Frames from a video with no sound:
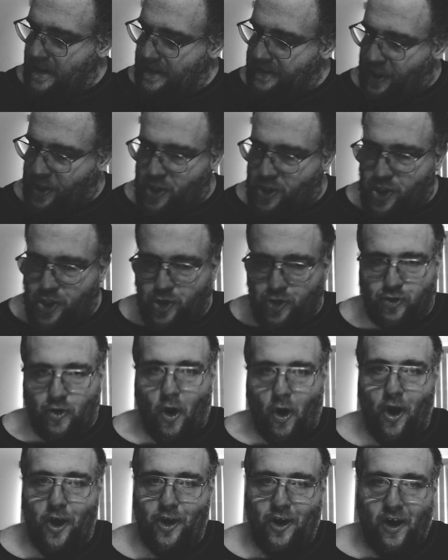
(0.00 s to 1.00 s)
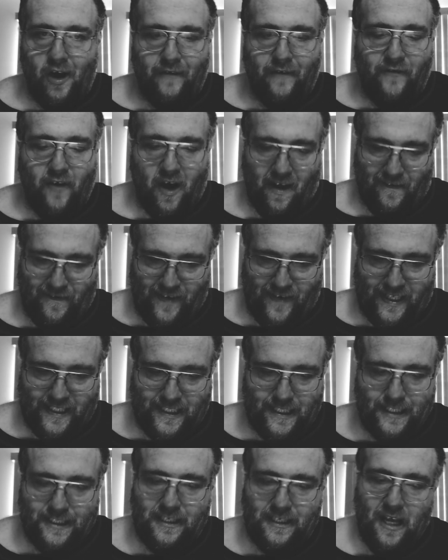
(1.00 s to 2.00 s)
destroyer of
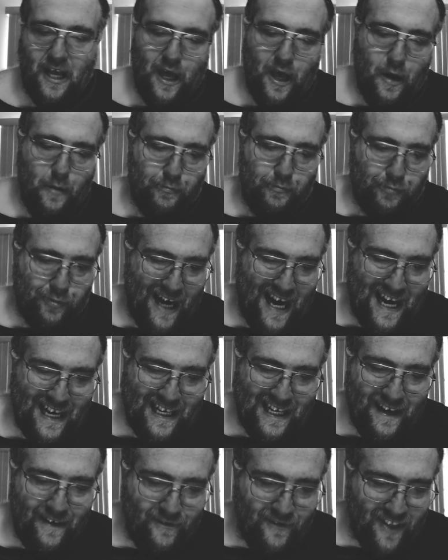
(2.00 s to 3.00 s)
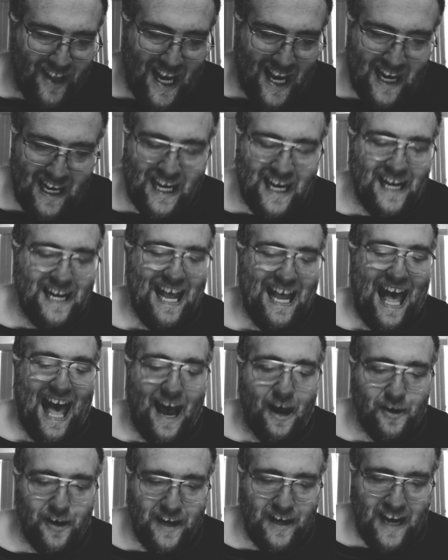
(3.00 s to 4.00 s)
offenses. Brandon Flanagan
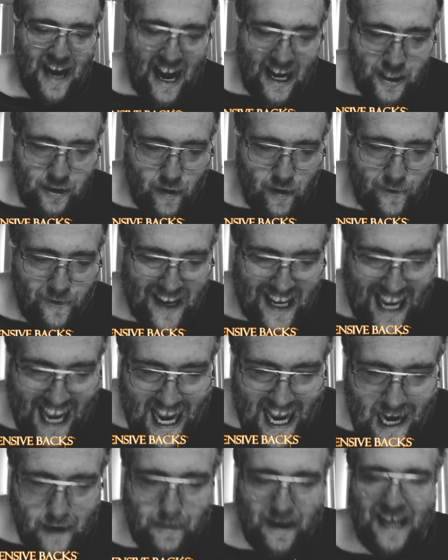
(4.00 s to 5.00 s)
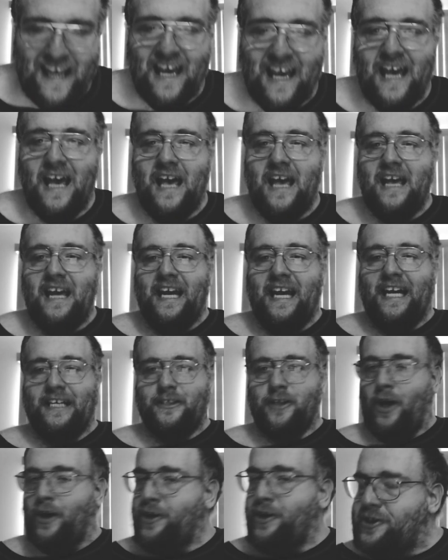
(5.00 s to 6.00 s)
out of Nazareth Academy.
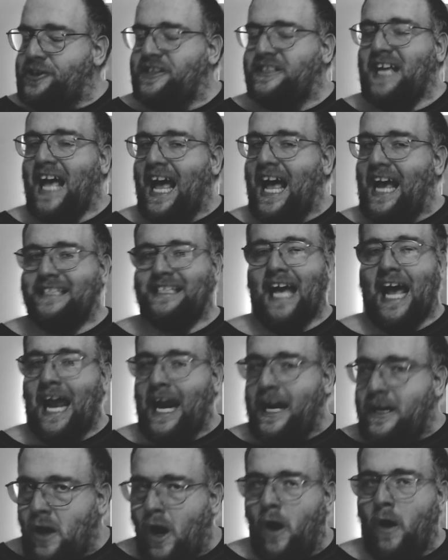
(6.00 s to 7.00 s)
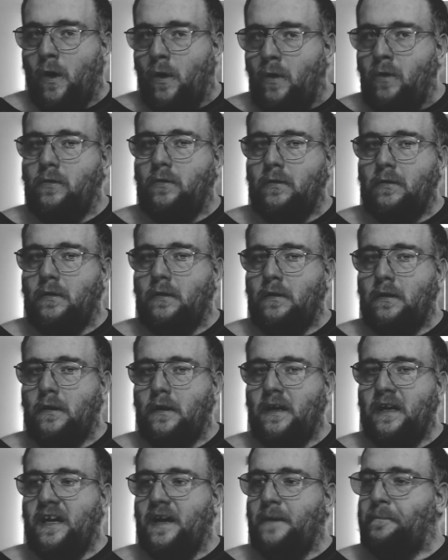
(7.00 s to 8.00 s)
He's undersized, I know,
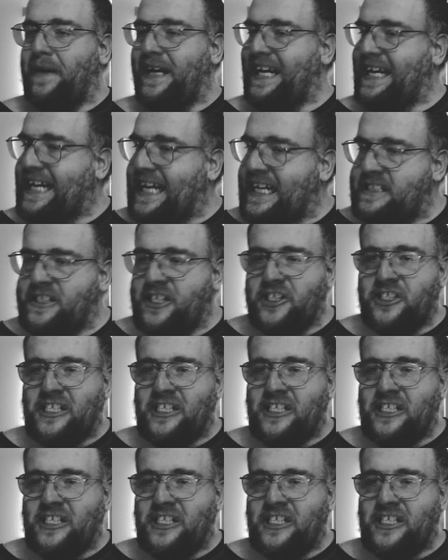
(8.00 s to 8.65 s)
but he gets the